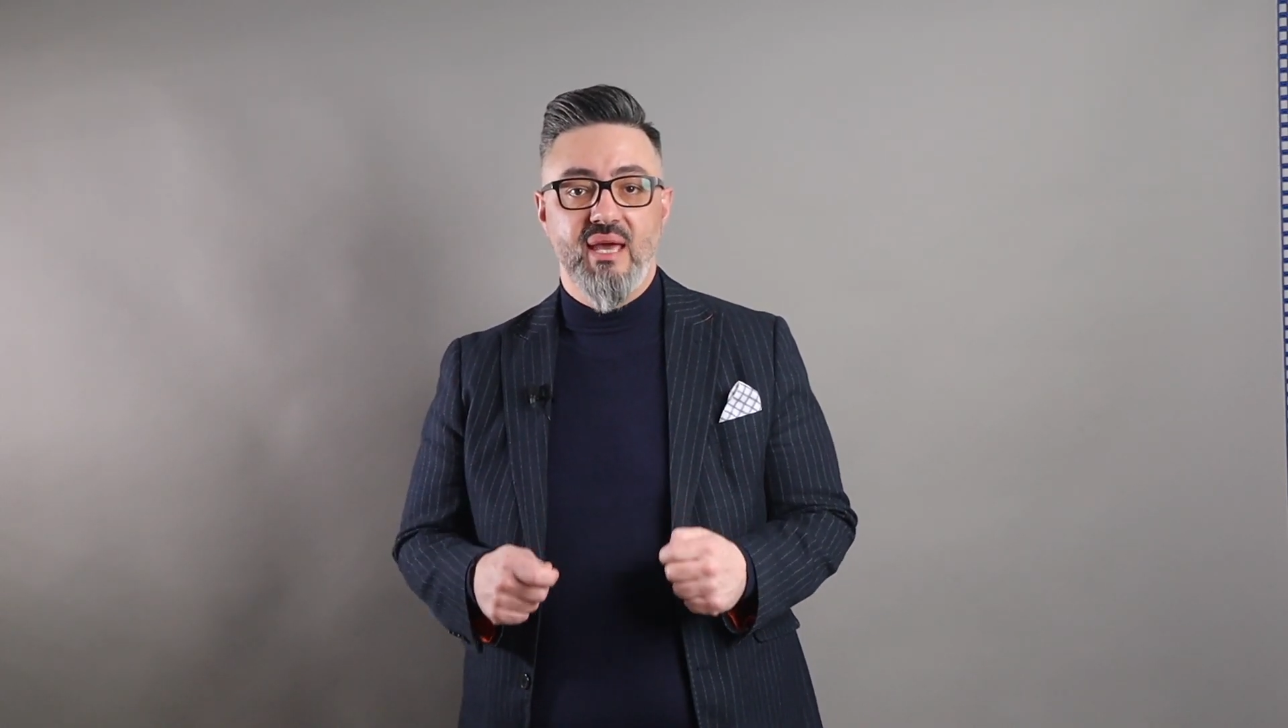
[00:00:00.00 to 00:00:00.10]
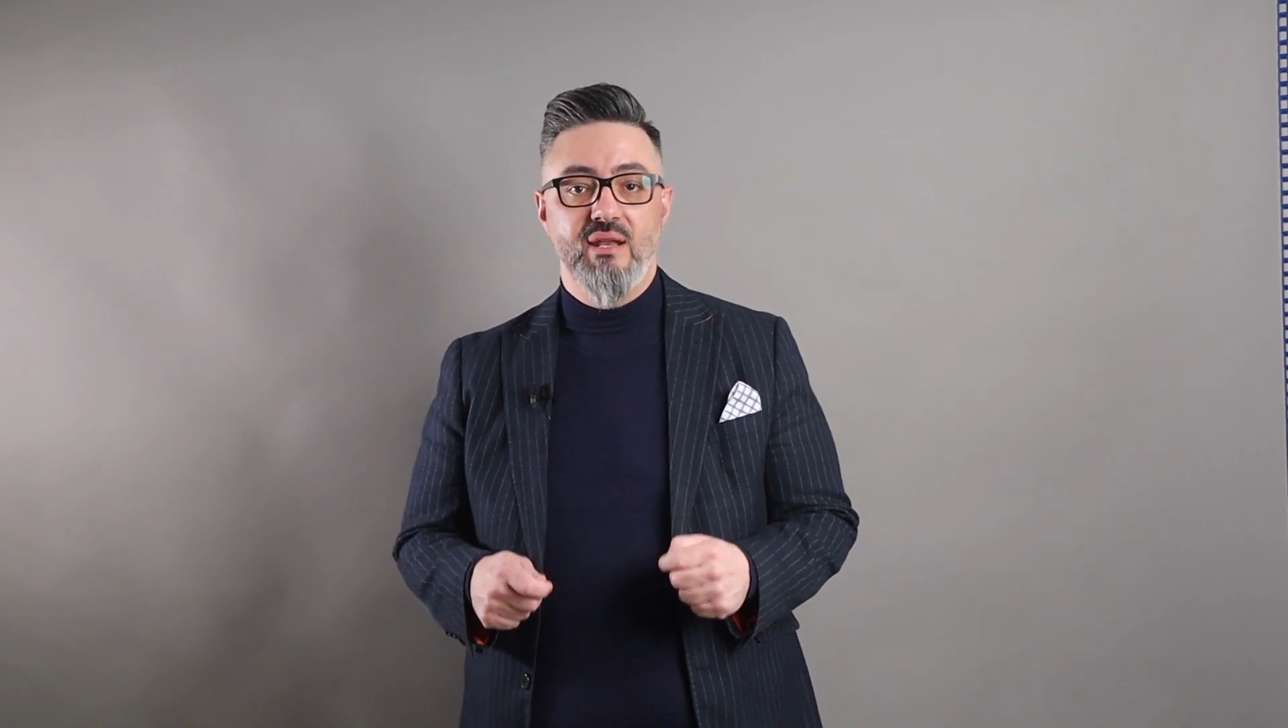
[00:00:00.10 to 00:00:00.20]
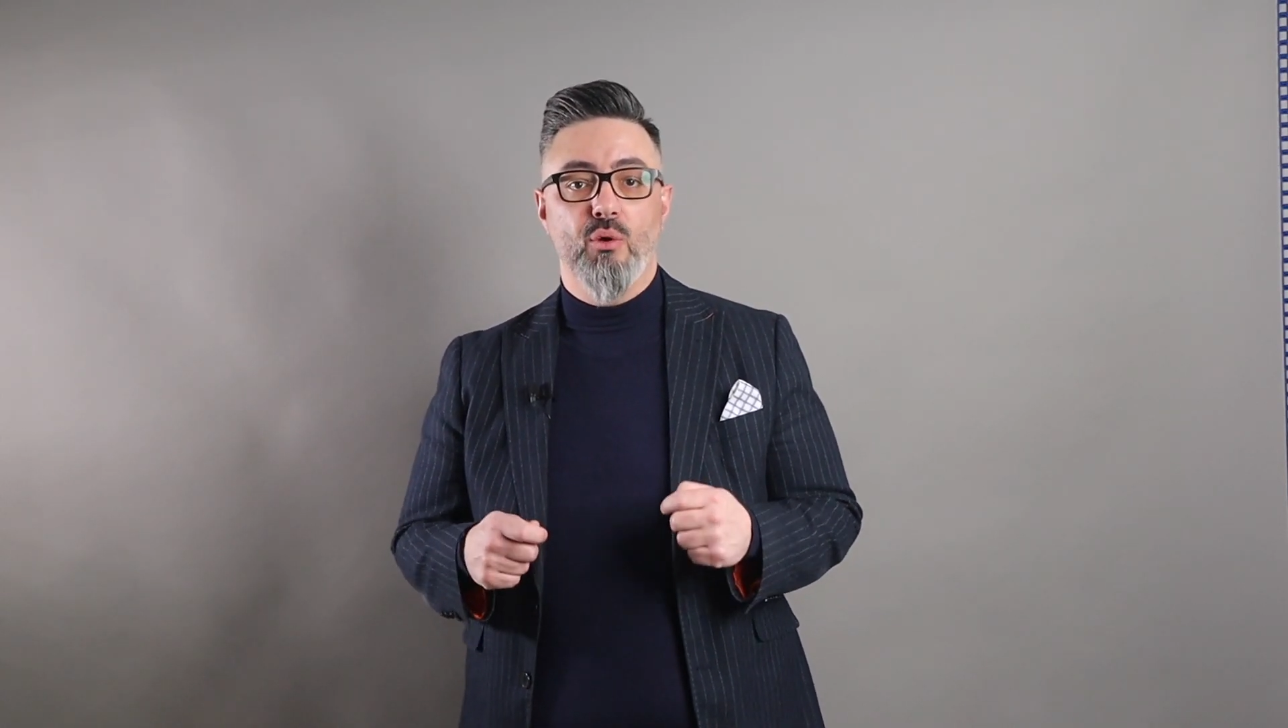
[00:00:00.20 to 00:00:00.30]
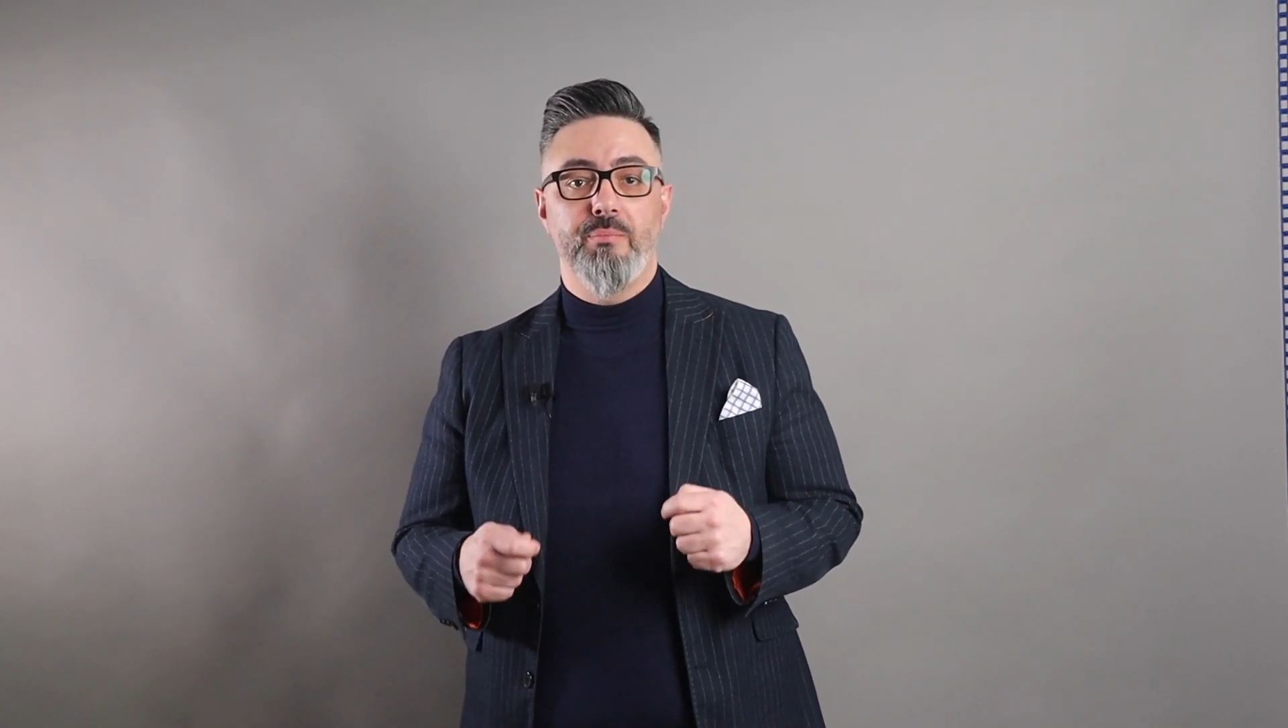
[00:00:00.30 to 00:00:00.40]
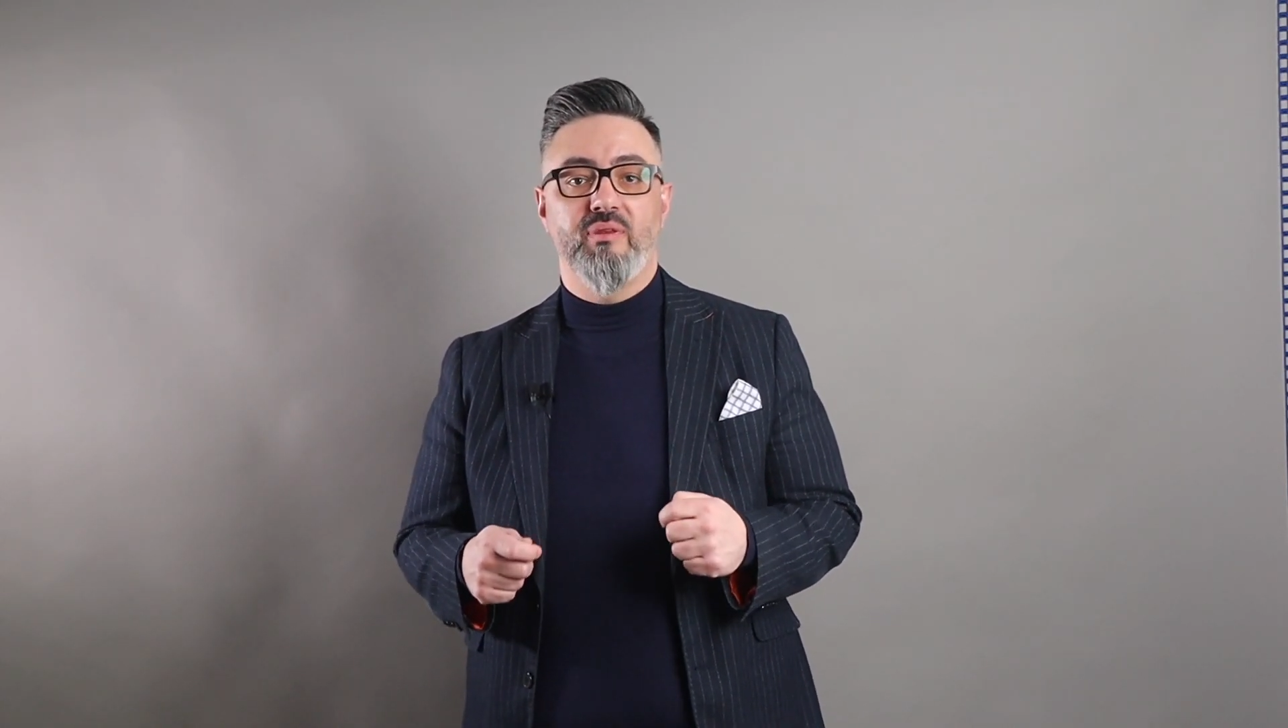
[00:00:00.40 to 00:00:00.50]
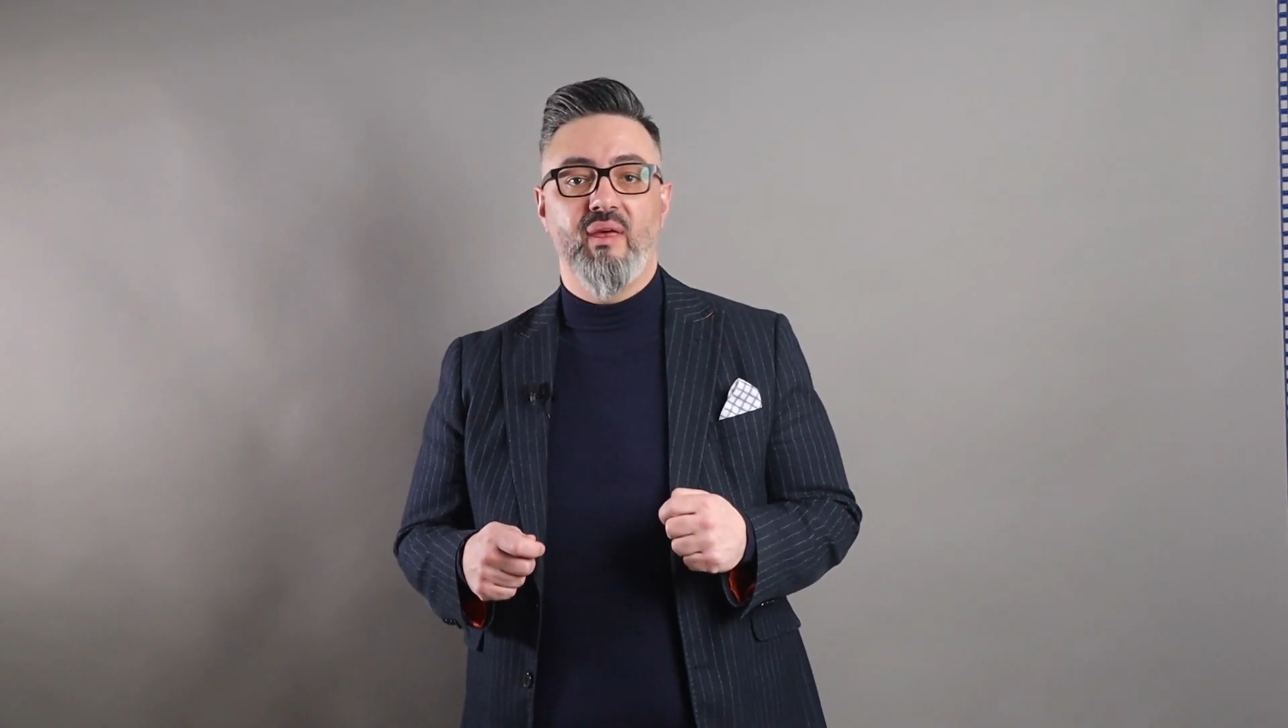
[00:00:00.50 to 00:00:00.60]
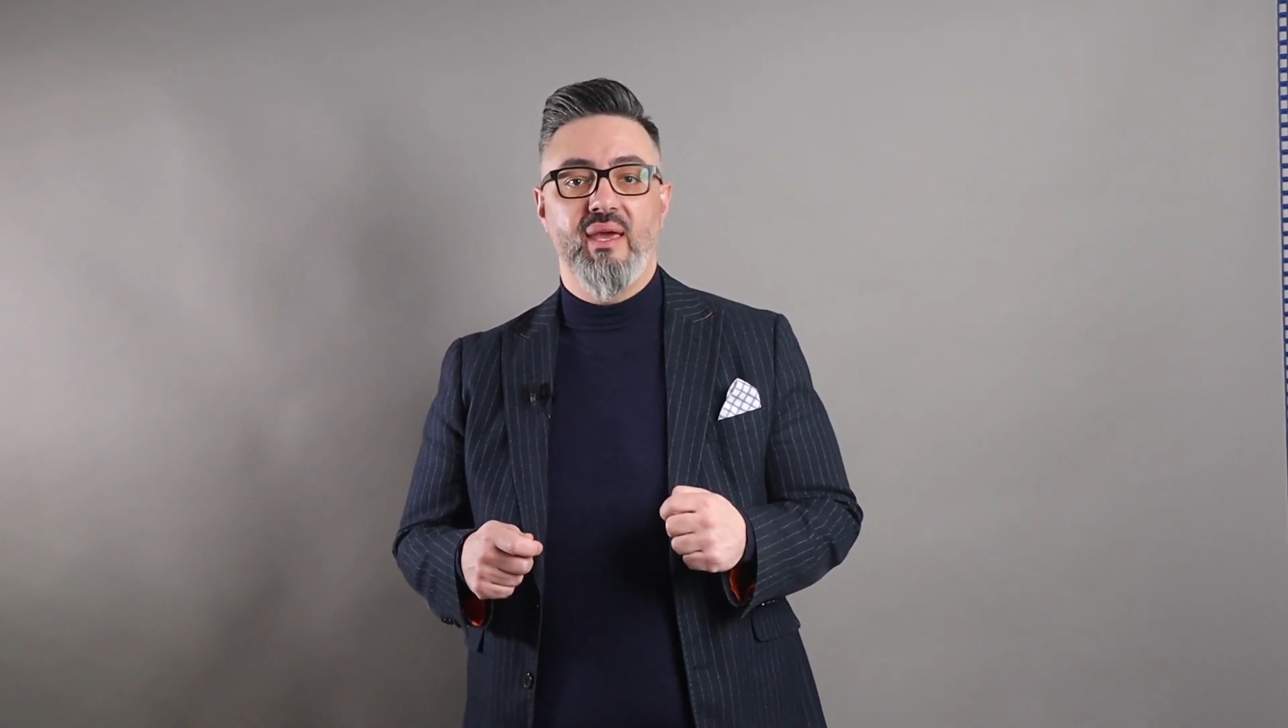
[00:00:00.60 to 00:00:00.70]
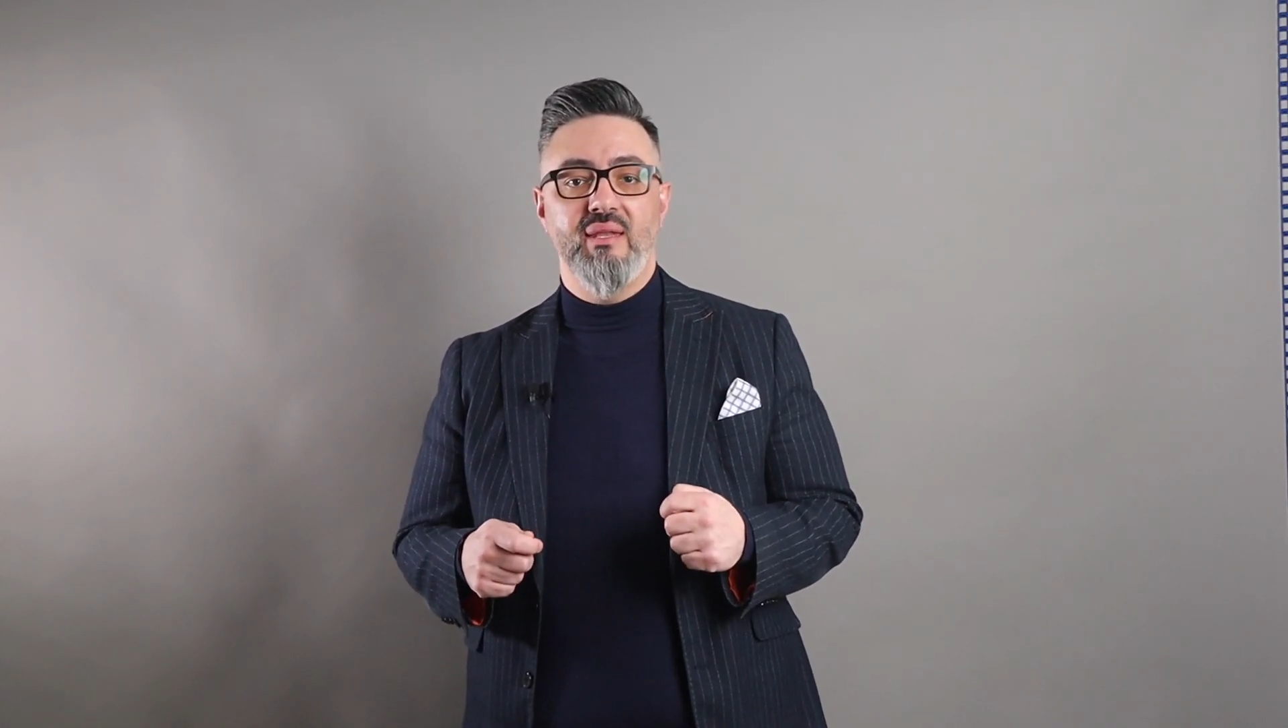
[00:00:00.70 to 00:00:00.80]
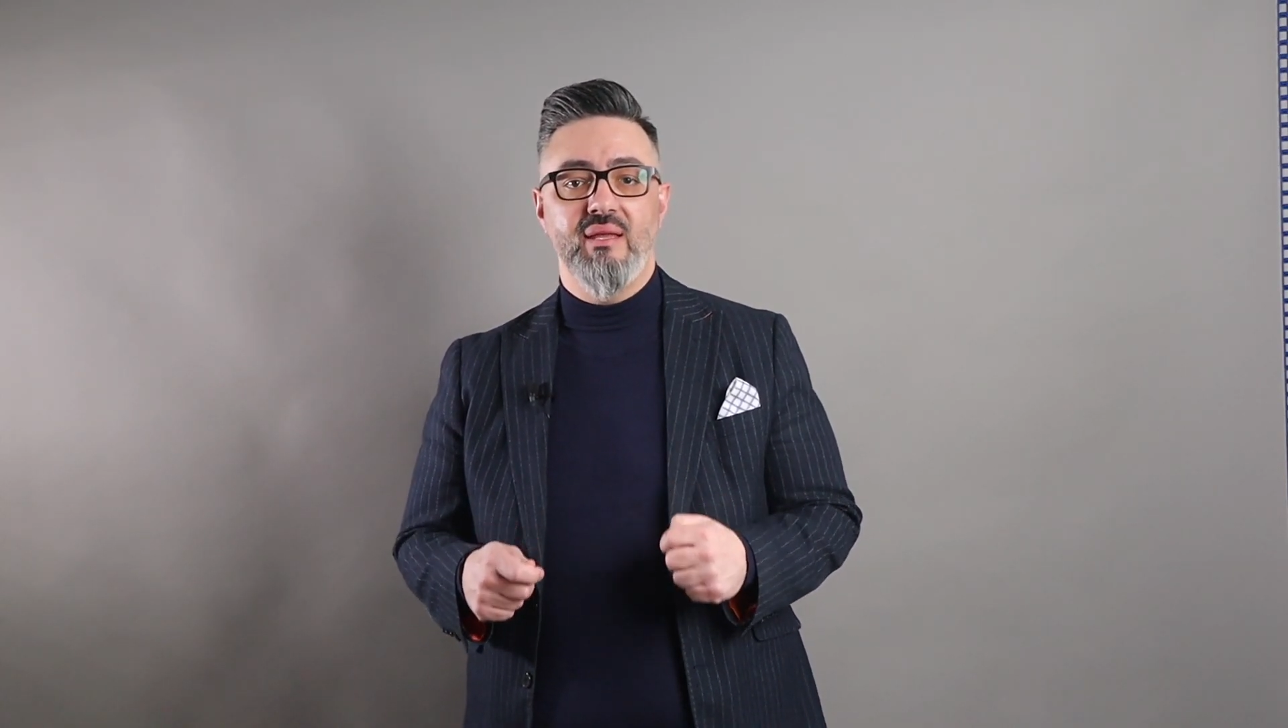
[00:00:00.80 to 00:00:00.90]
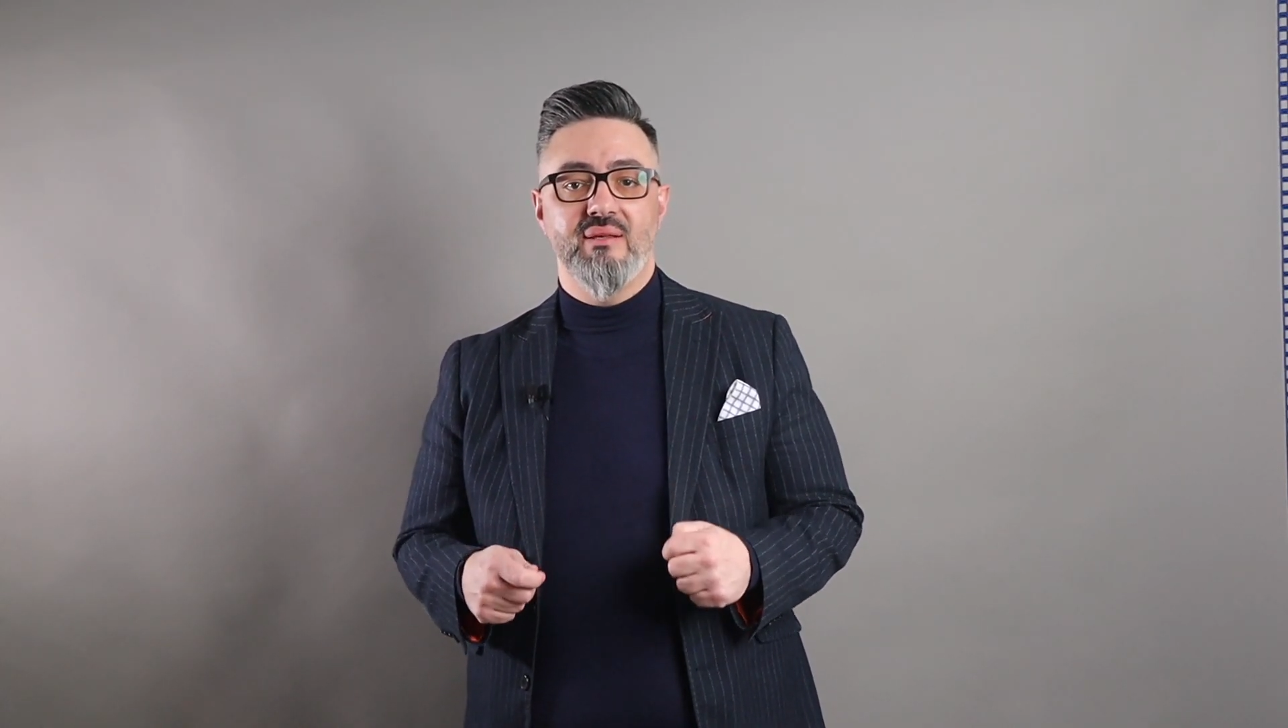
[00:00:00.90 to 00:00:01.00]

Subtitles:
and obtain